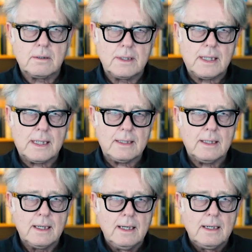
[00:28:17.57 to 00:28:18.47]
And and
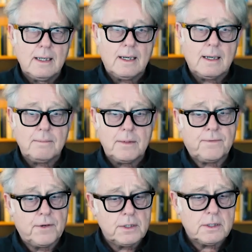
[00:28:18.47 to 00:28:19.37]
um, the
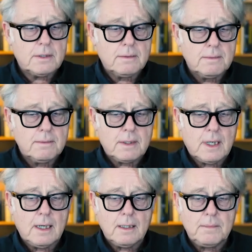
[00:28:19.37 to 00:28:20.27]
first
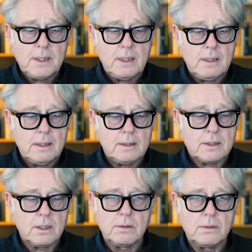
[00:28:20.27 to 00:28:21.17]
time he, he
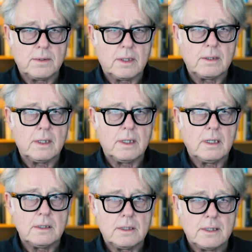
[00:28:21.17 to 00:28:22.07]
sold to one of the
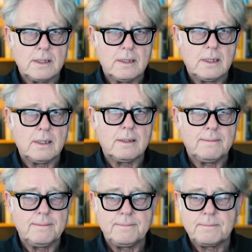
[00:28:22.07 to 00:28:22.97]
large
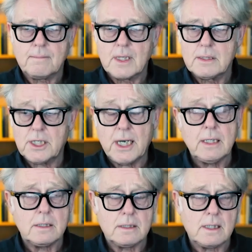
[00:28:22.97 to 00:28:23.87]
um,
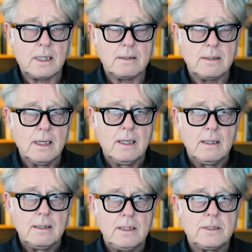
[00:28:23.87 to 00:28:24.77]
chains here,
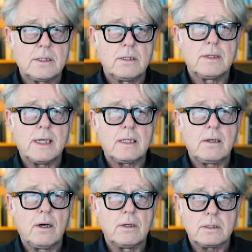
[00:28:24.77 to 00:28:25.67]
he sold at a
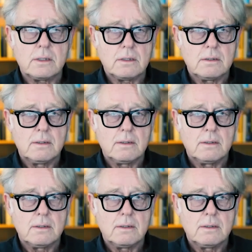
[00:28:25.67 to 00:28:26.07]
loss